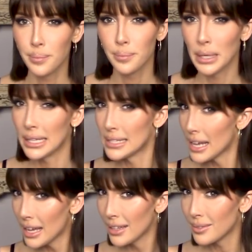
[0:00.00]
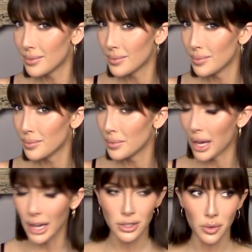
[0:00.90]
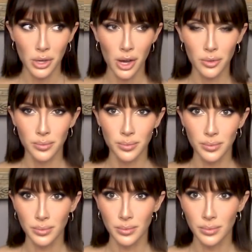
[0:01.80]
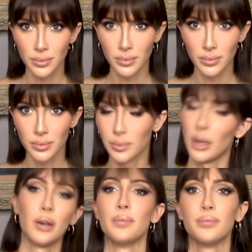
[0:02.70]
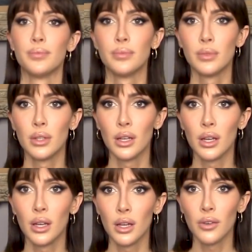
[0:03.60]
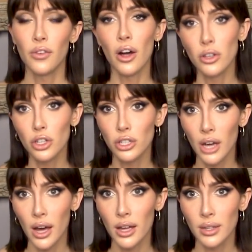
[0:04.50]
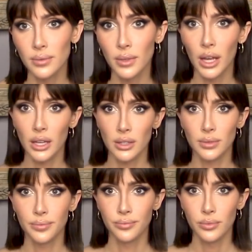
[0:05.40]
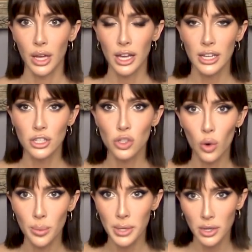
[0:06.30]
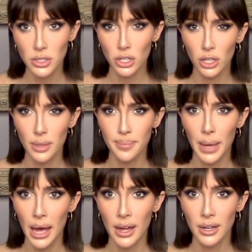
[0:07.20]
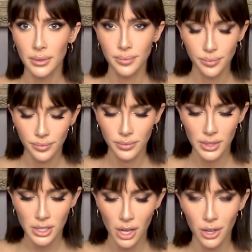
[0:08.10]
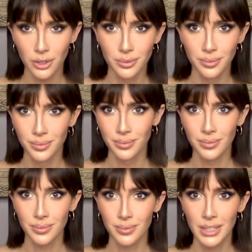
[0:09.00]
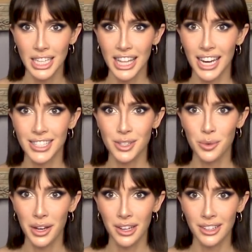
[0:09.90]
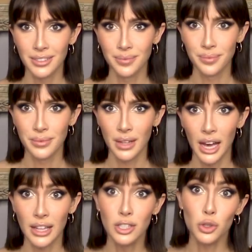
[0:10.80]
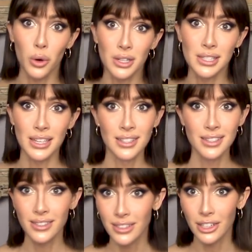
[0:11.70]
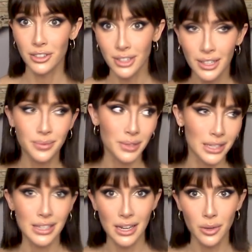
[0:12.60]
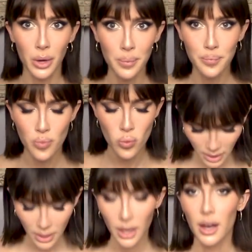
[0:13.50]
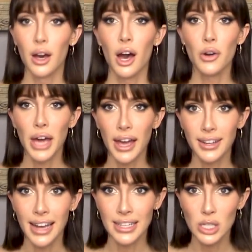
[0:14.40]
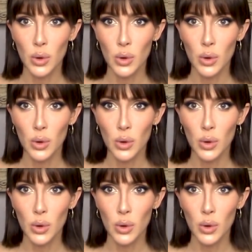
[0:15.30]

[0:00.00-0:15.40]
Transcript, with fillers: but is it? I don't know. Well, follow your gut. Like I hear Scorpios are good in bed. So take that as you will. I like Tauruses, clearly, I'm like dating one. Okay, next